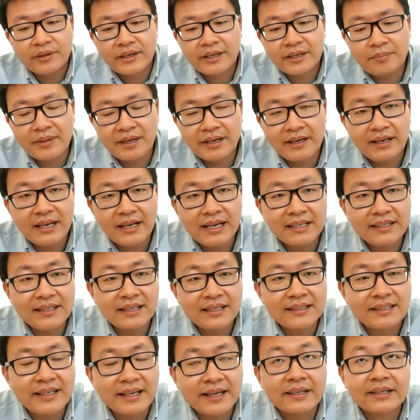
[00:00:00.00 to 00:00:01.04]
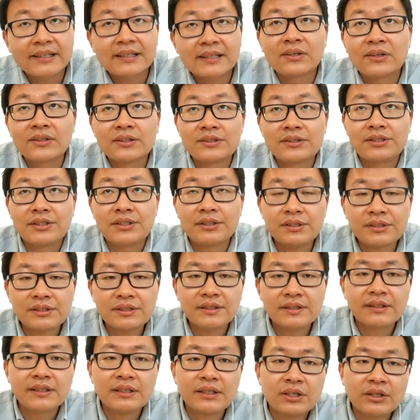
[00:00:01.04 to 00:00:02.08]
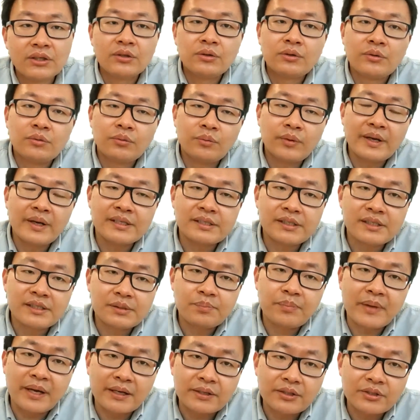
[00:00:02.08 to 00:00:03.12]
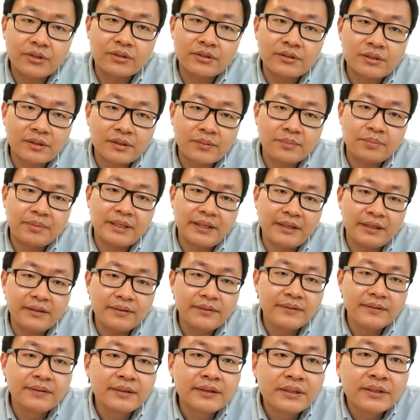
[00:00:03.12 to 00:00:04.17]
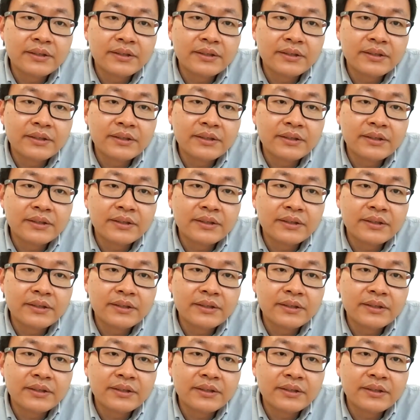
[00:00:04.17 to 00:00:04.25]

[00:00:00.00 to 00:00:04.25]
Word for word: We combine LiDAR technologies with spectroscopy